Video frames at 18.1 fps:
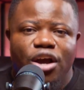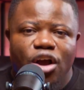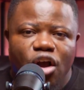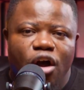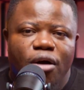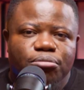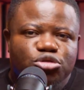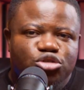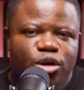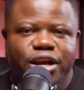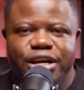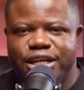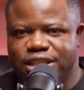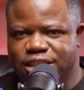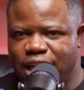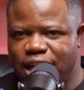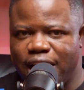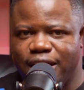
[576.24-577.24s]
come join
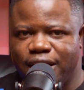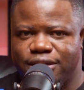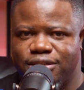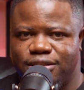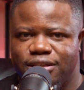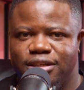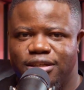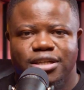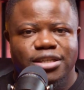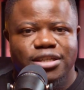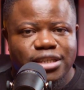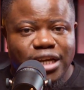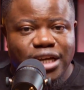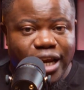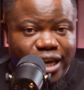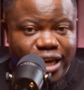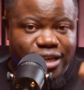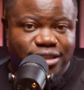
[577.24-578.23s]
the challenge. The
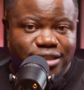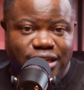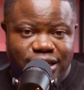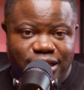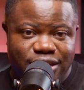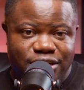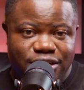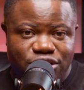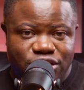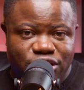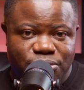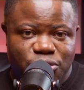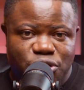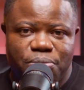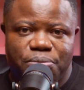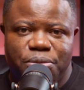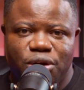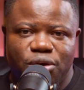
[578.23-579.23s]
link is in the
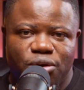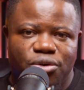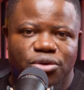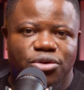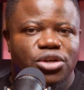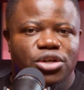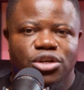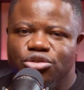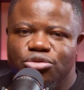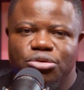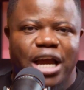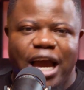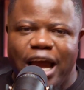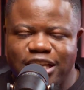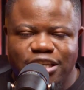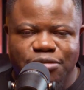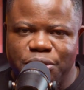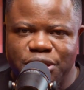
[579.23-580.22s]
description below. You
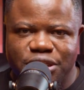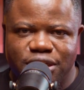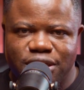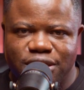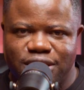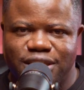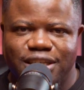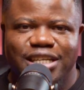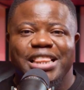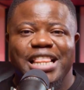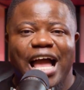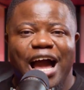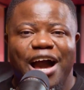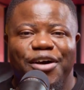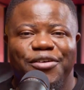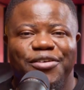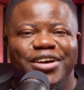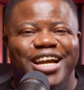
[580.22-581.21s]
can't miss it.
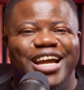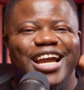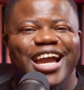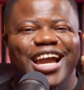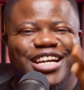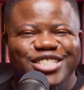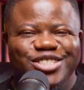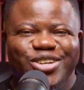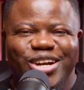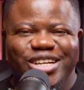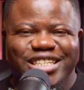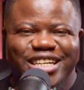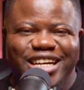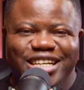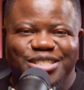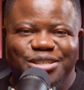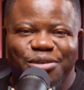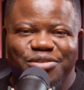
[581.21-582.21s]
Now, enjoy the
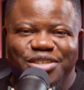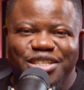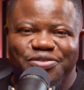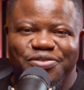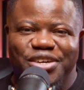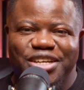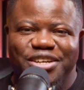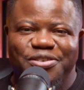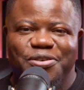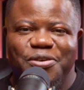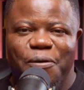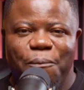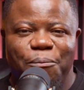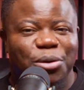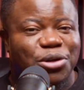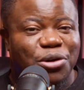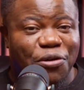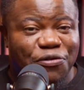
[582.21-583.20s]
rest of this video,
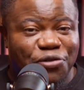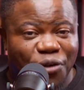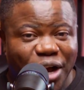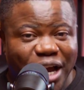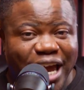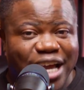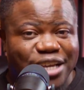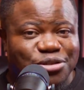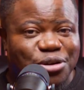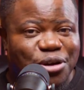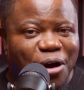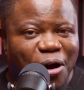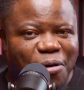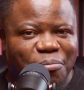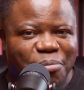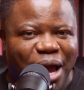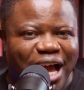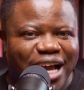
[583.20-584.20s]
but don't forget to
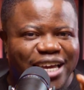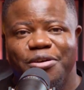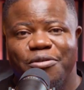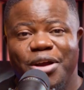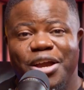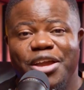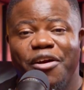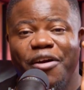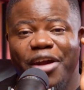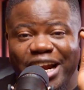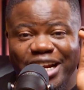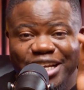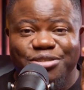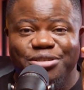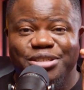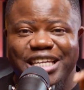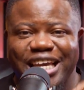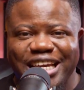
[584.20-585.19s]
come back when you're ready
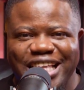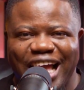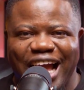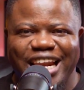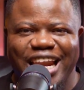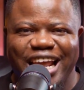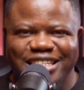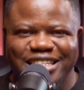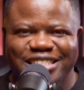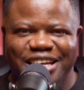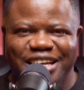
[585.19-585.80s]
to take that next